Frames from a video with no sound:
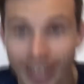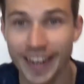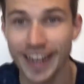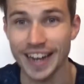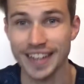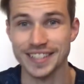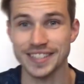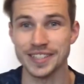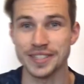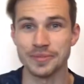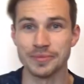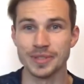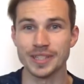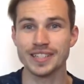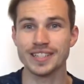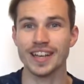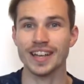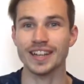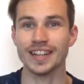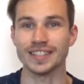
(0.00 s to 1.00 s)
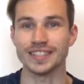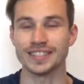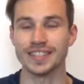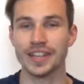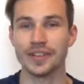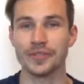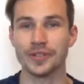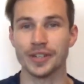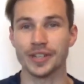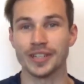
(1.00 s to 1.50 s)
Hey guys, it's me Zain, and
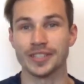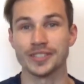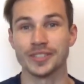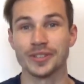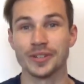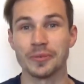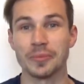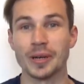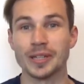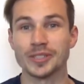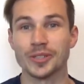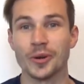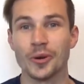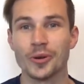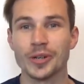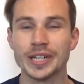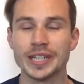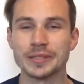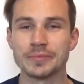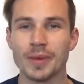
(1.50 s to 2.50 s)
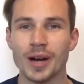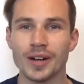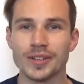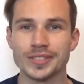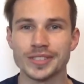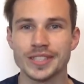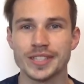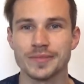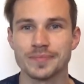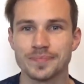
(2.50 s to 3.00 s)
today we're gonna talk about orchid mounts.